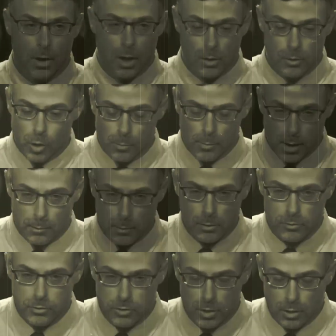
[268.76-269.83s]
No, ma'am. I
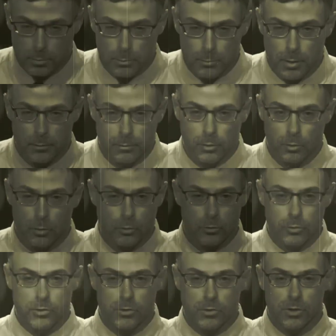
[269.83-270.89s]
was just helping pay for
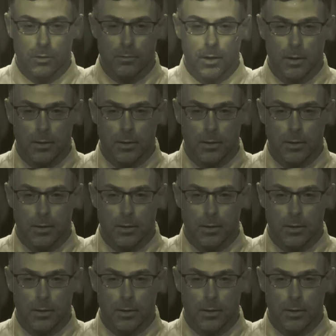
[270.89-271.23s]
groceries and stuff